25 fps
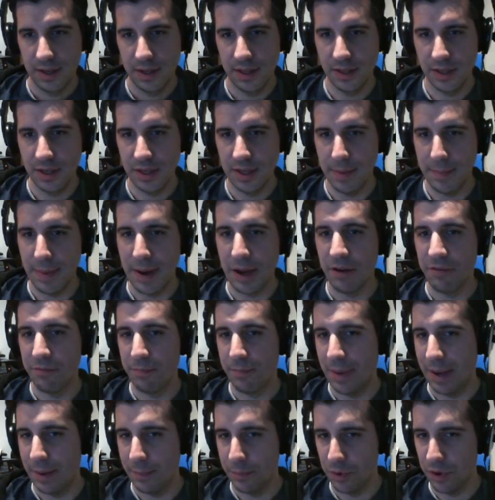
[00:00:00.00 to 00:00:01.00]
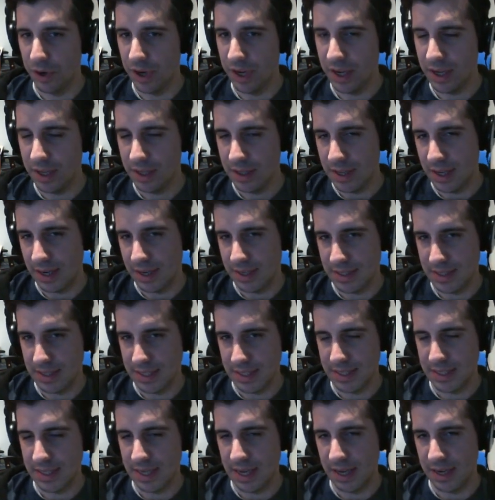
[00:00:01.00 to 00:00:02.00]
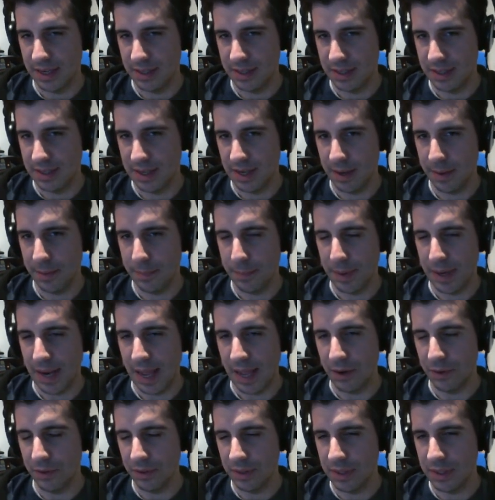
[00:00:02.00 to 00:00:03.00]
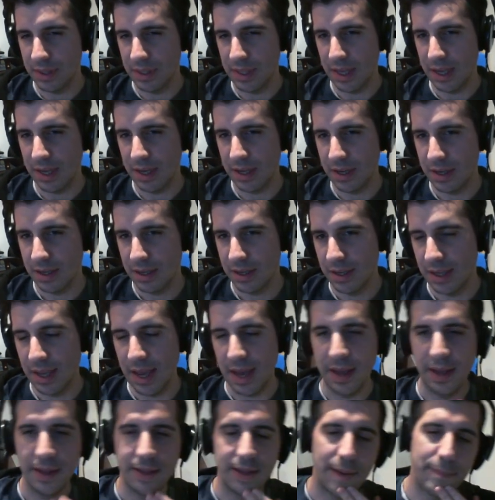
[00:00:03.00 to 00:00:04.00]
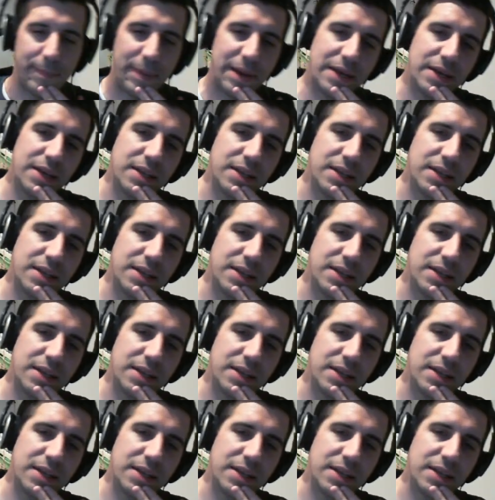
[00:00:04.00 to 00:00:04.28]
The amount of memory that is decided to take, but I don't think, yeah, I might